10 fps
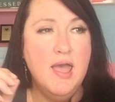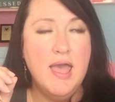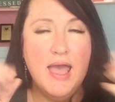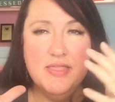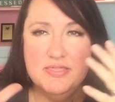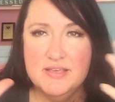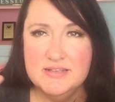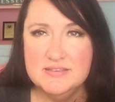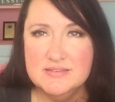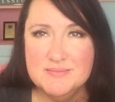And
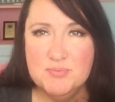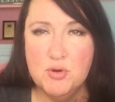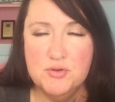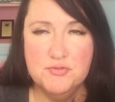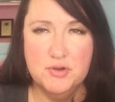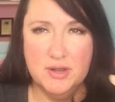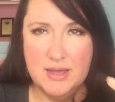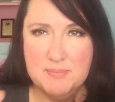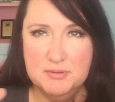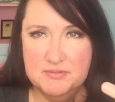this is important for a
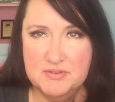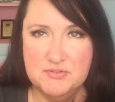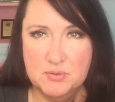couple of different